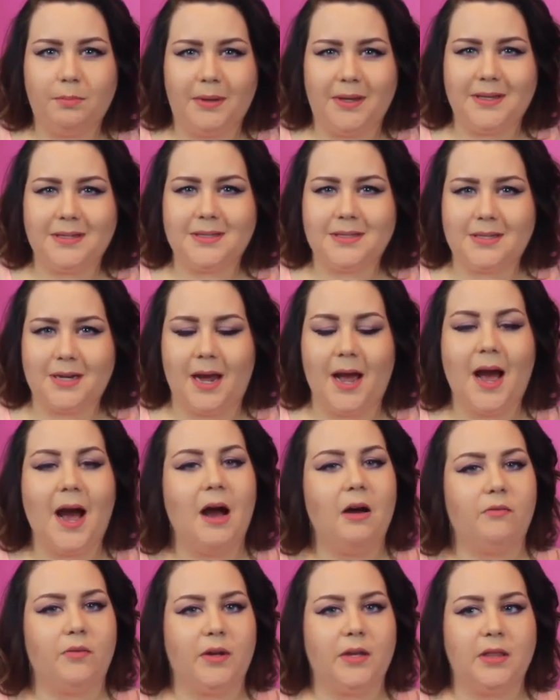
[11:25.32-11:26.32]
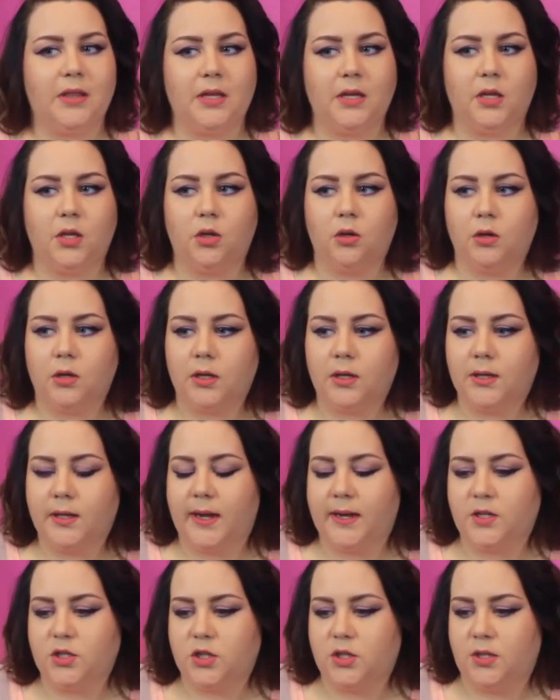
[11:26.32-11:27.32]
piece to have, I think, in your
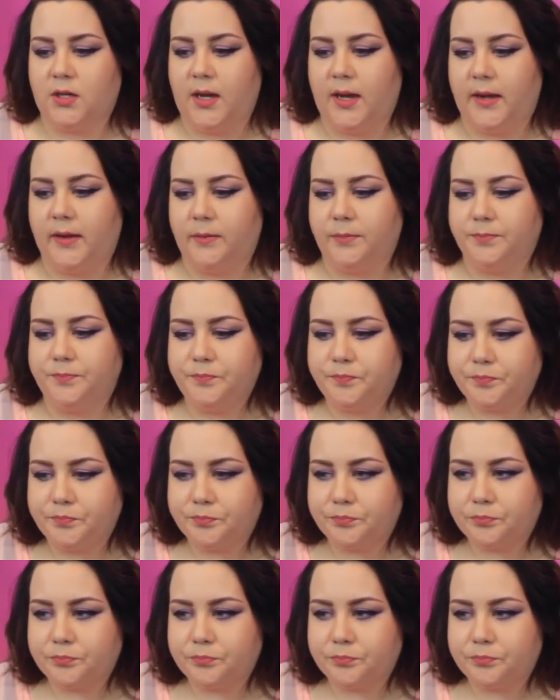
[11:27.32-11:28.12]
collection. And